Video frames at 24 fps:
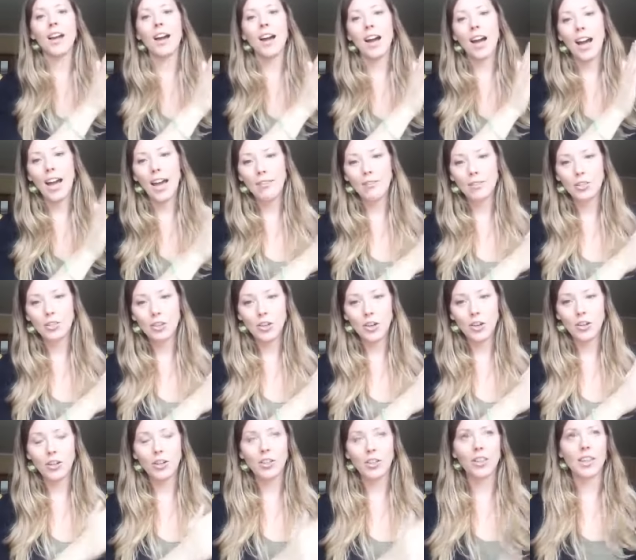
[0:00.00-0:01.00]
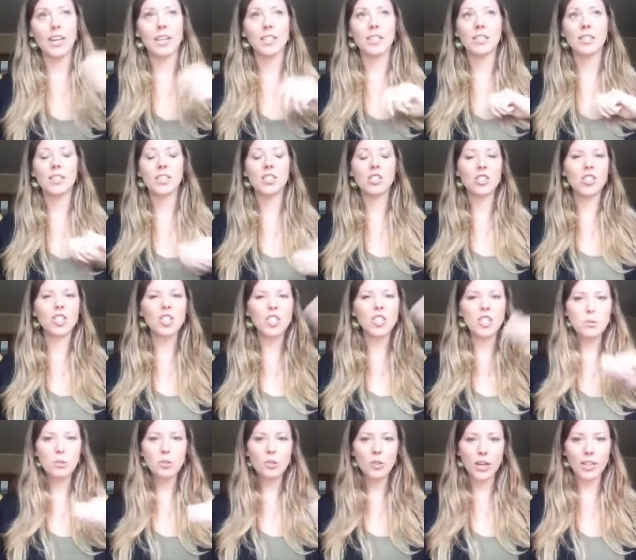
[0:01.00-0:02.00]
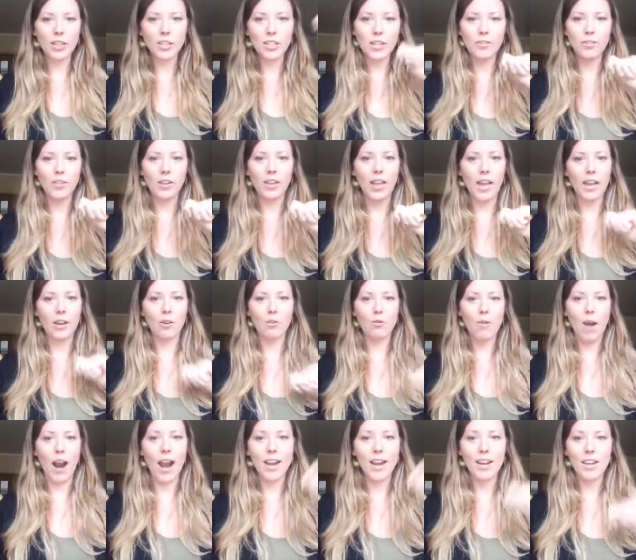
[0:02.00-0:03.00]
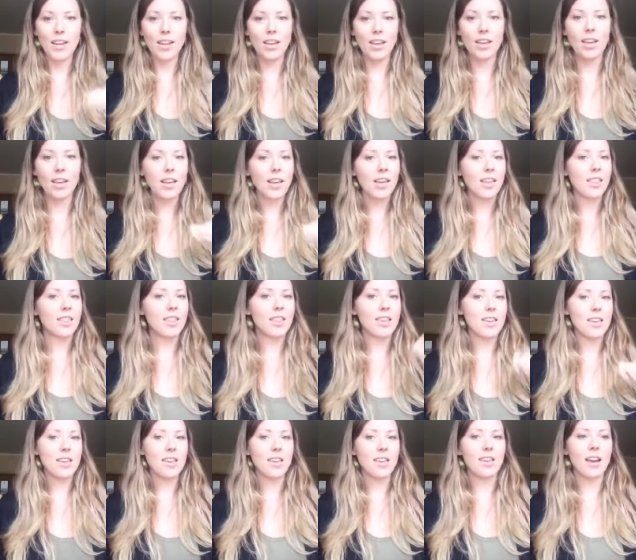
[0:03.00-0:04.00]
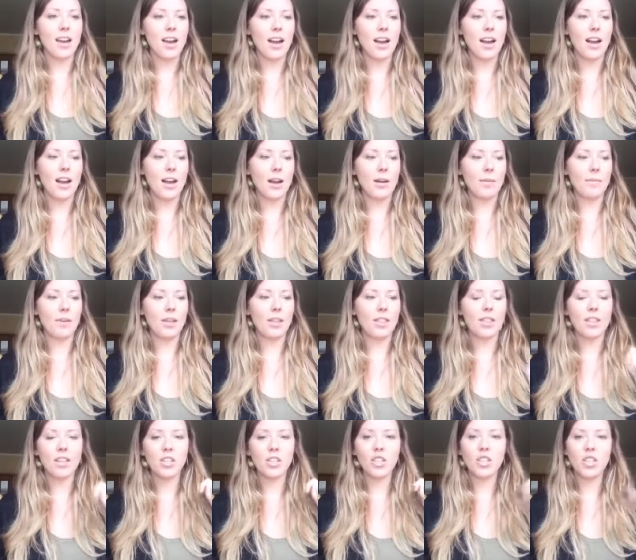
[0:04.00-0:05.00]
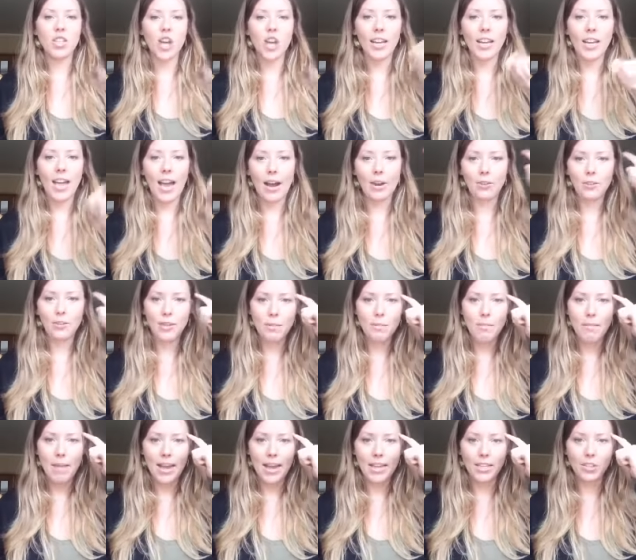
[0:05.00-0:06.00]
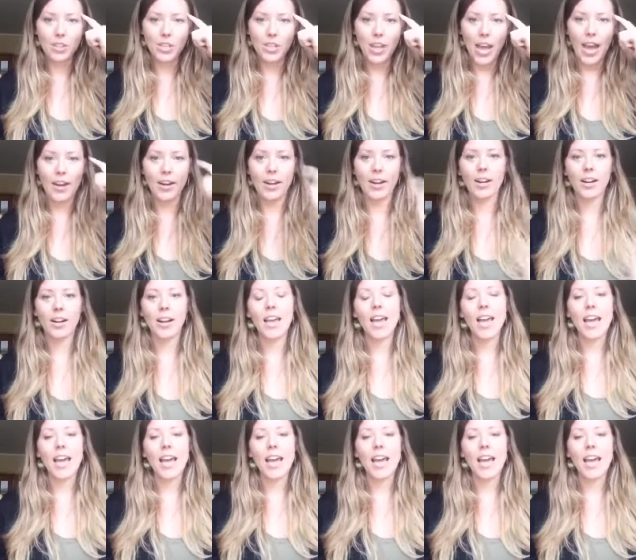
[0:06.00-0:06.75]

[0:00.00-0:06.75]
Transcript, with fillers: I have a journal that is strictly for like writing the um, the junk out, the mind chatter,